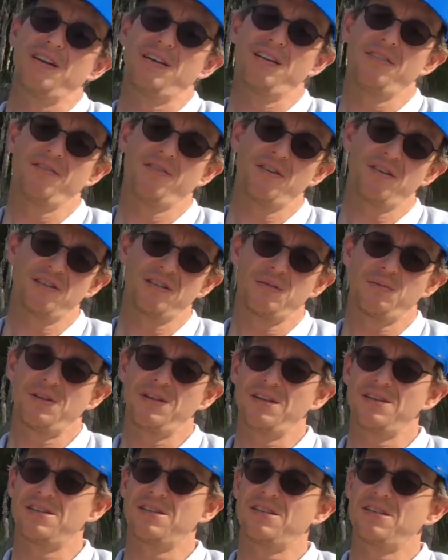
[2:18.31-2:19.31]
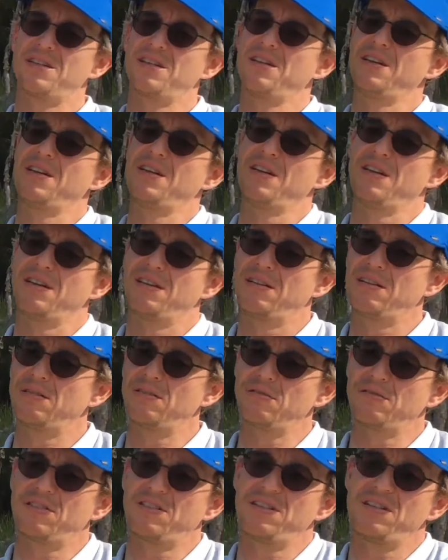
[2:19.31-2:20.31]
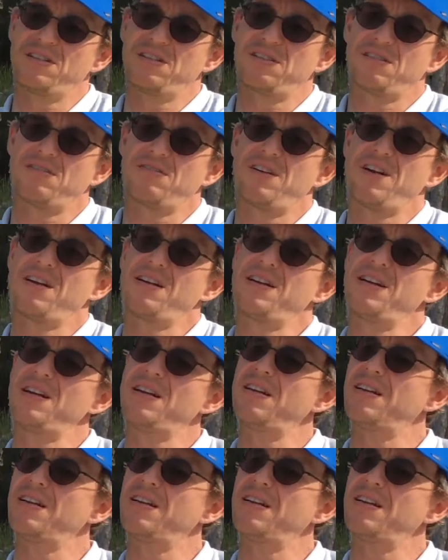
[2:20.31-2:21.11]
and you've got some of this little cinches around here